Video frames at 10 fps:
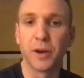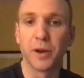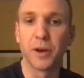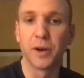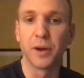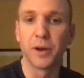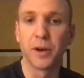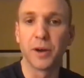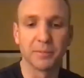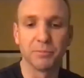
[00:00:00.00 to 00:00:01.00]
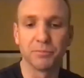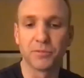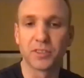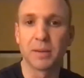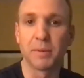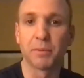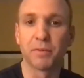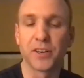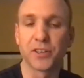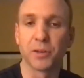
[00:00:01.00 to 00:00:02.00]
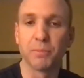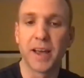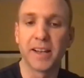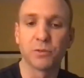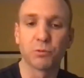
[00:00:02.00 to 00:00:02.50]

added on some semi-professional men's,